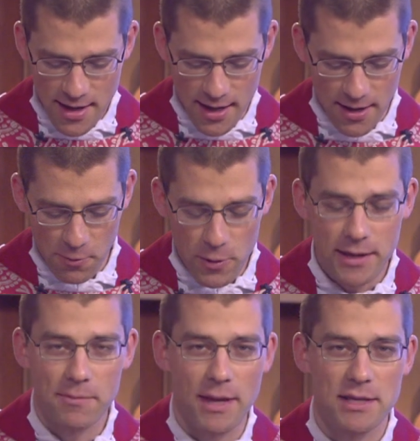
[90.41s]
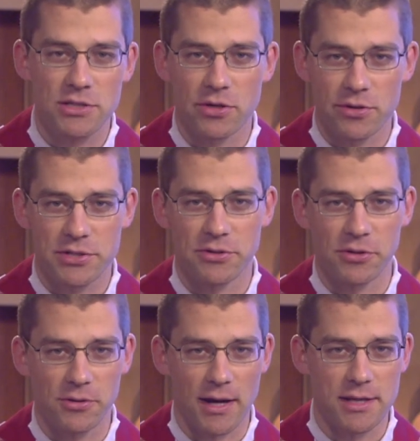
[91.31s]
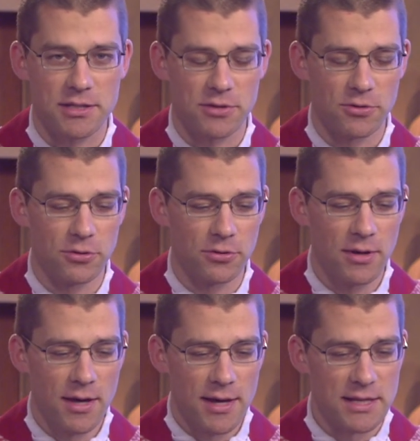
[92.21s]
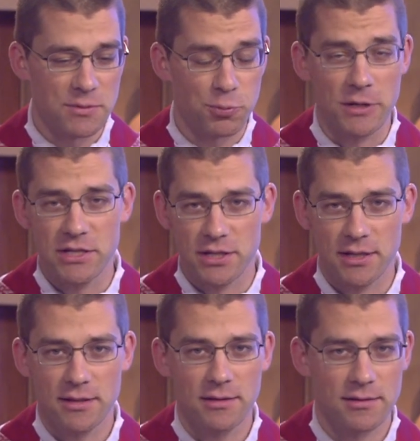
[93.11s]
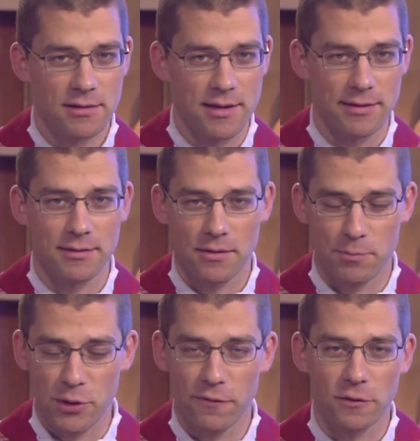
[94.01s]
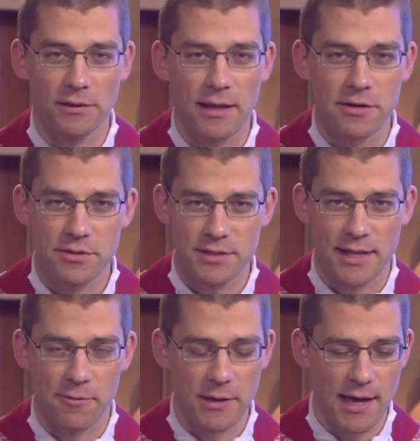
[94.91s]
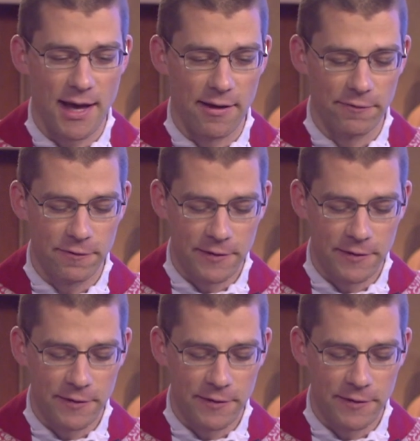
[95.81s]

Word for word: uh, winning many souls through Christ, through his preaching and the beautiful letters that we have,